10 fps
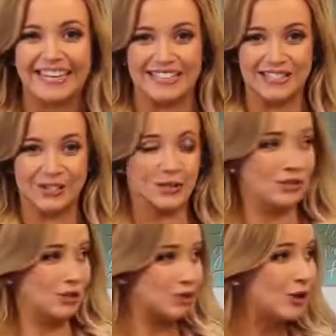it's
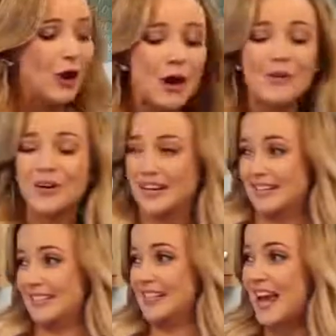good to go,
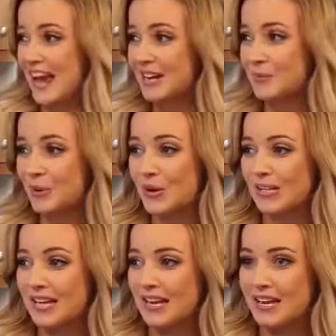it's edible,